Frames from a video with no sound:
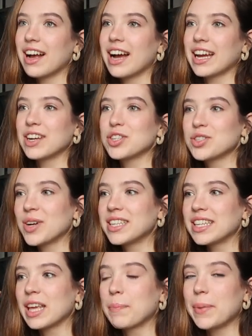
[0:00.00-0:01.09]
I just tried
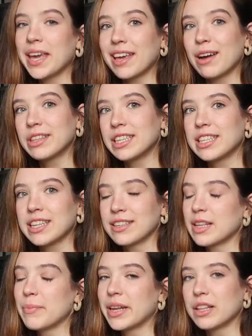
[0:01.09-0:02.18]
to like pick out the details
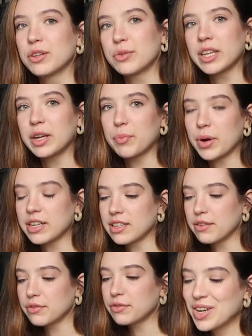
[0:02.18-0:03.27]
that made it look really
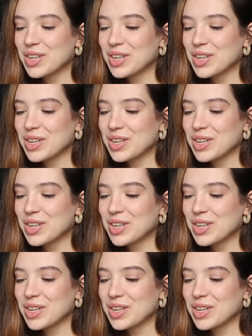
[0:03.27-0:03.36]
impressive.